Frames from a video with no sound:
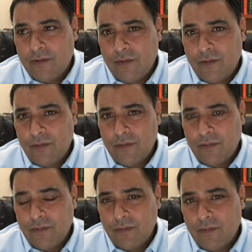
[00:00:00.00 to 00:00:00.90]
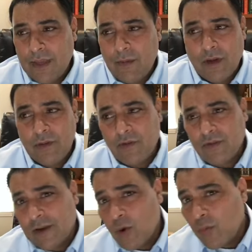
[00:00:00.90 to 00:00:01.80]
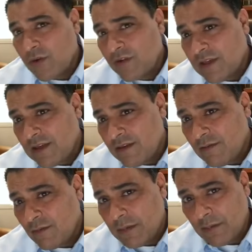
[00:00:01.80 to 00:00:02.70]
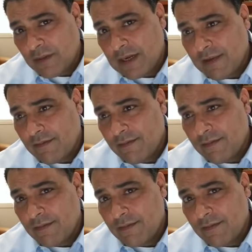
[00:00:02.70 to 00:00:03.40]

So you may want to use huperzine for people that have